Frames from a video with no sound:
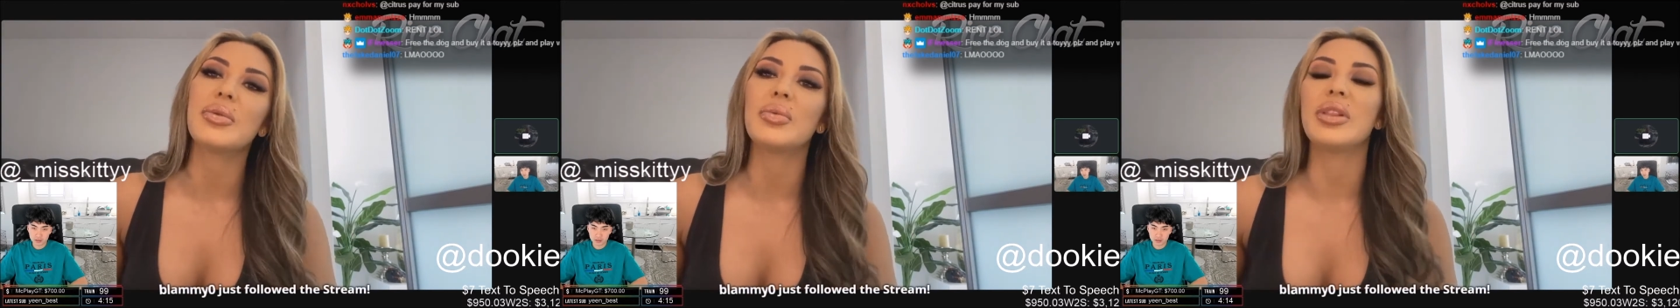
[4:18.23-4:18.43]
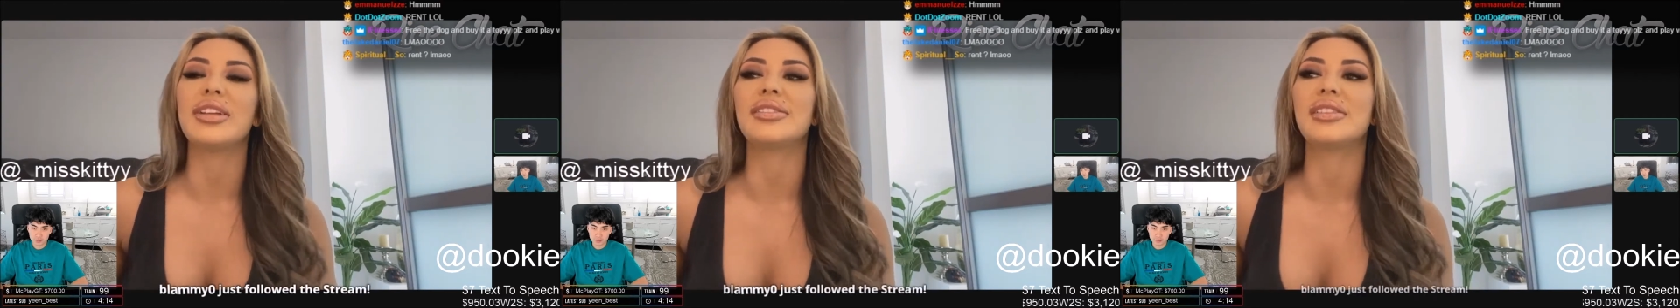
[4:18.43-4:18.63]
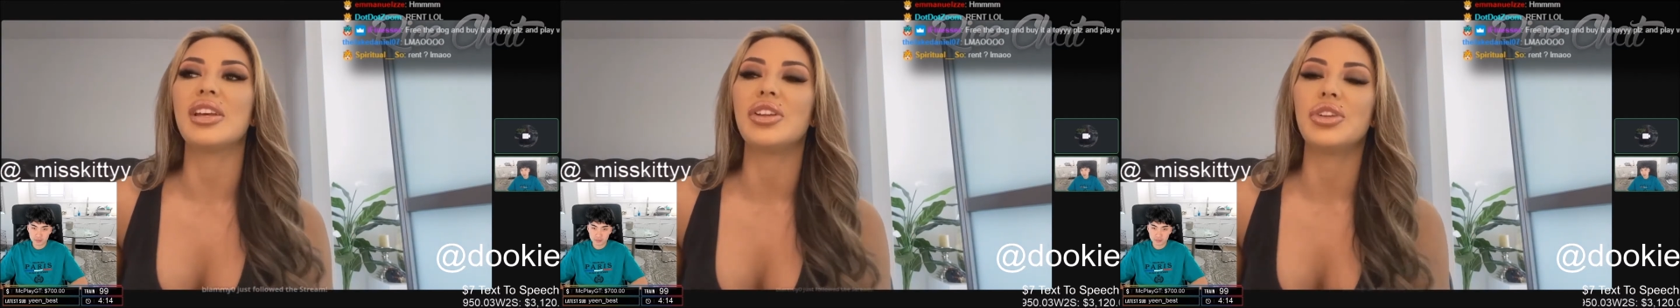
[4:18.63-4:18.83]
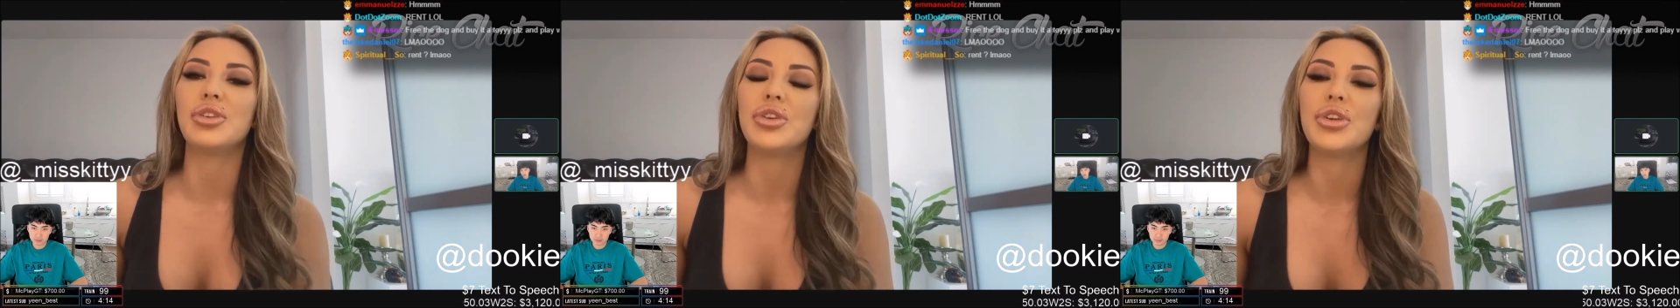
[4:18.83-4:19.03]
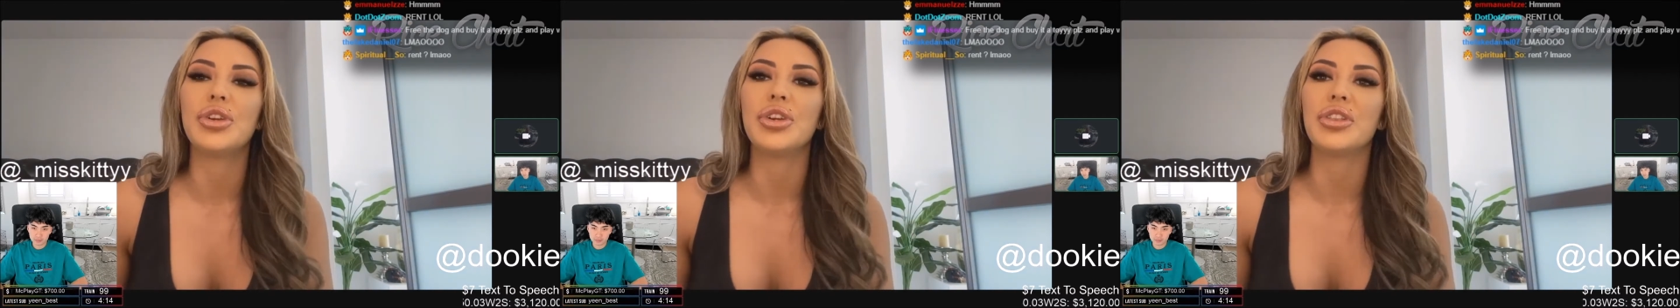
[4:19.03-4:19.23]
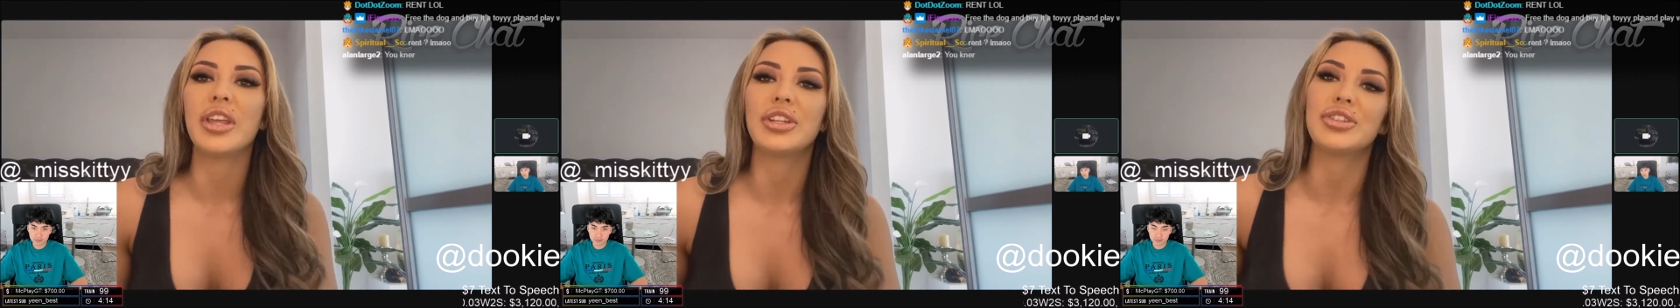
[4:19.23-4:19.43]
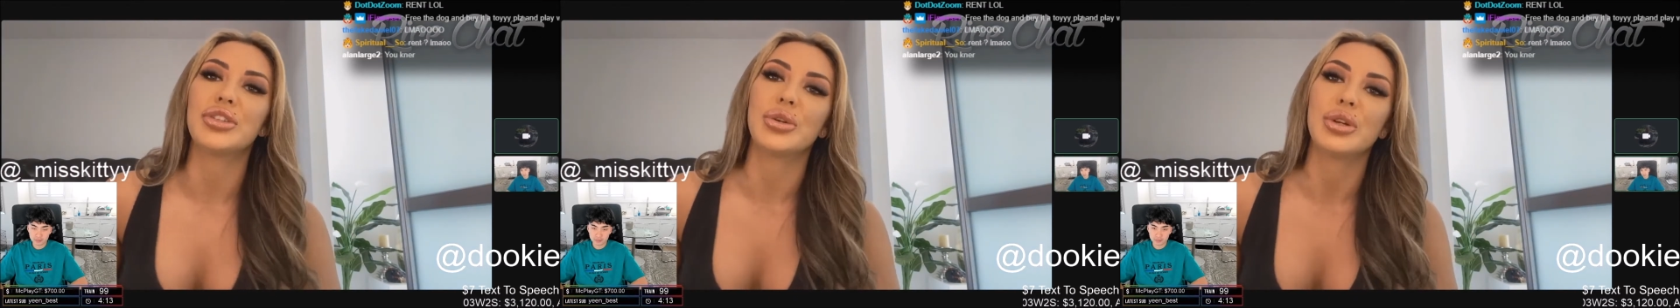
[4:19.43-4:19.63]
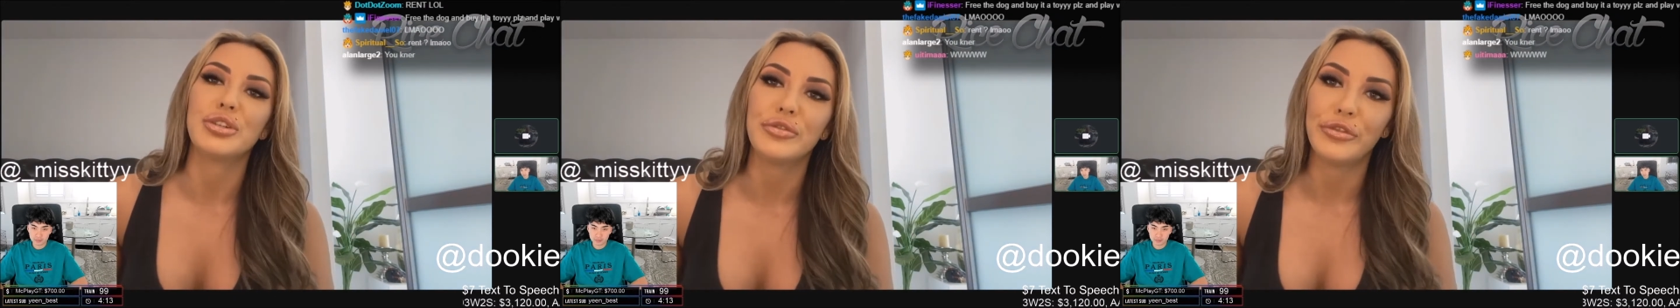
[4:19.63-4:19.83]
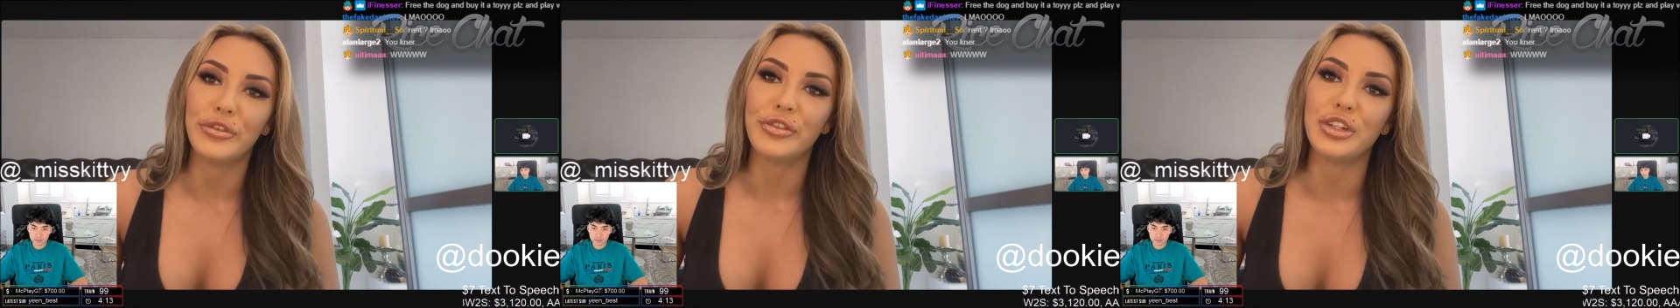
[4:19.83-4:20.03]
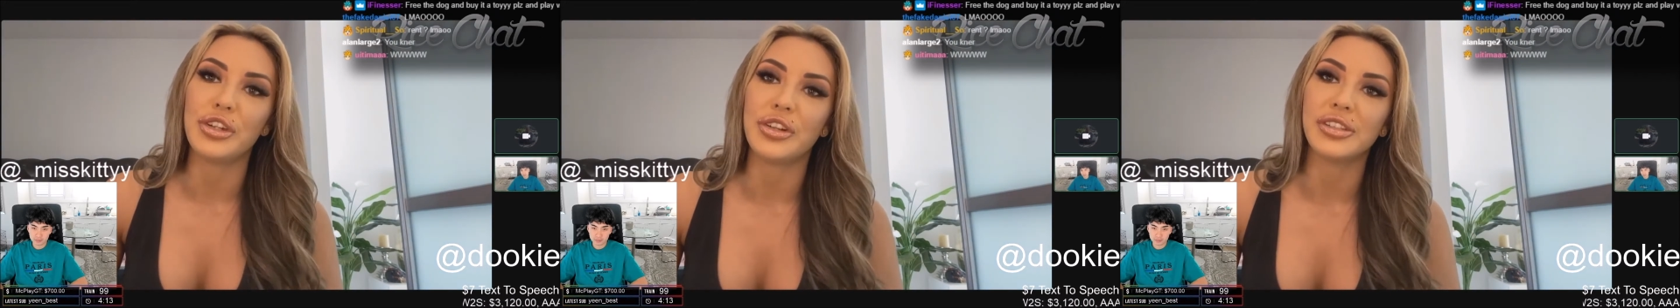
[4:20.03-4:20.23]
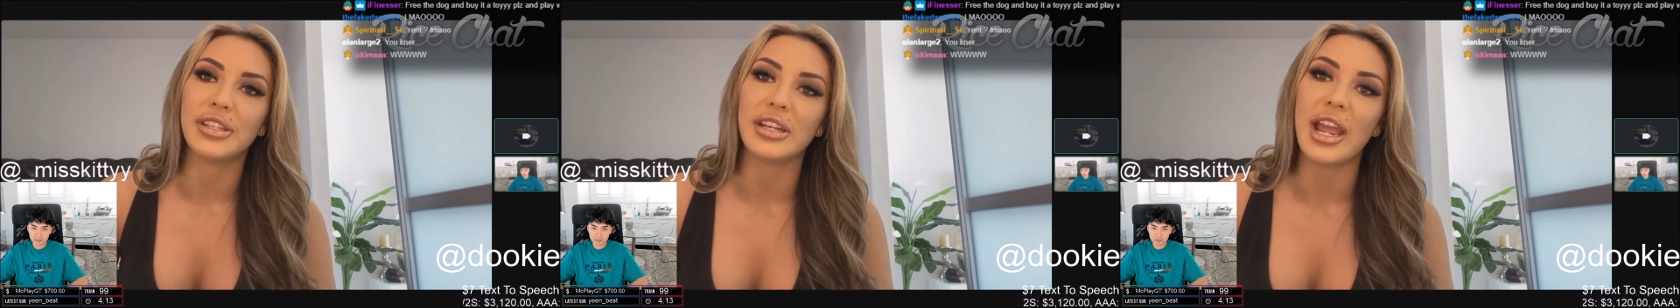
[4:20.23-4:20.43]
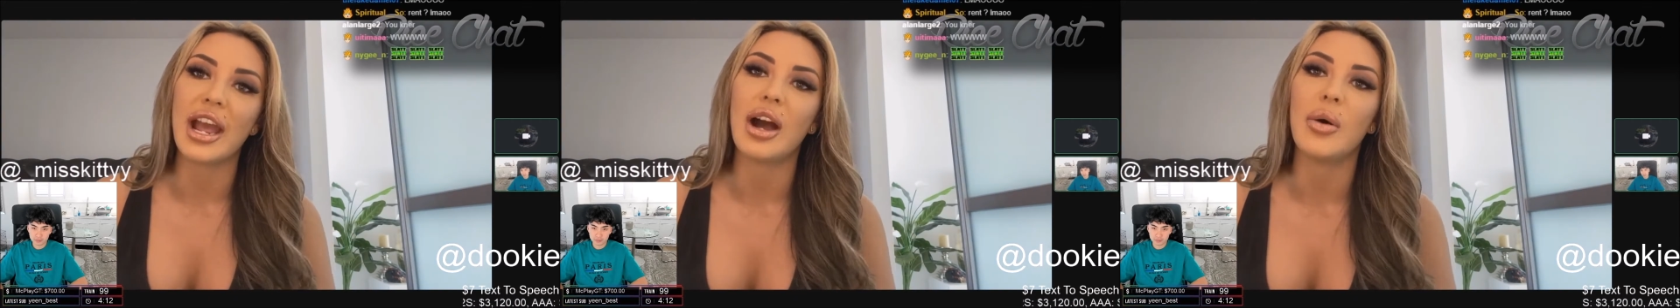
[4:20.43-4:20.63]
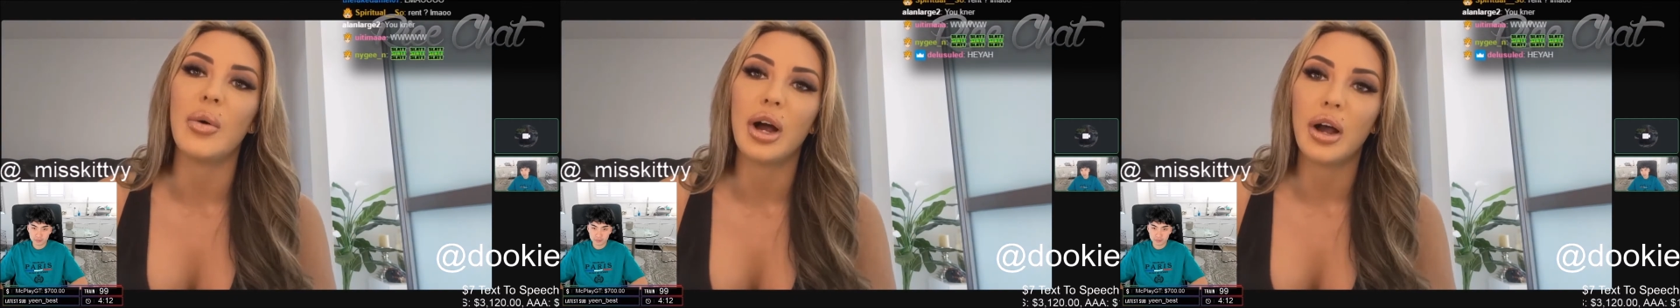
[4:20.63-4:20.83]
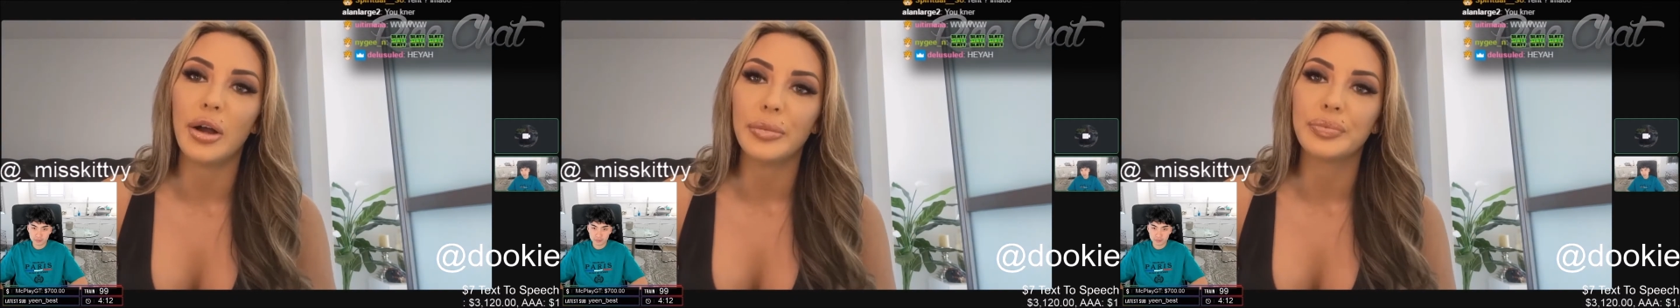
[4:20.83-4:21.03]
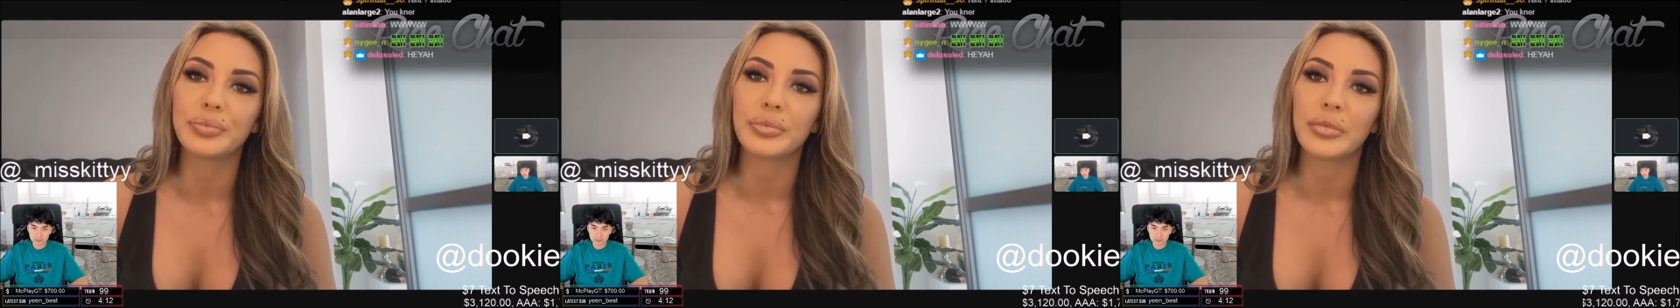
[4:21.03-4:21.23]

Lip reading: let's get a nude, that's $250 an hour.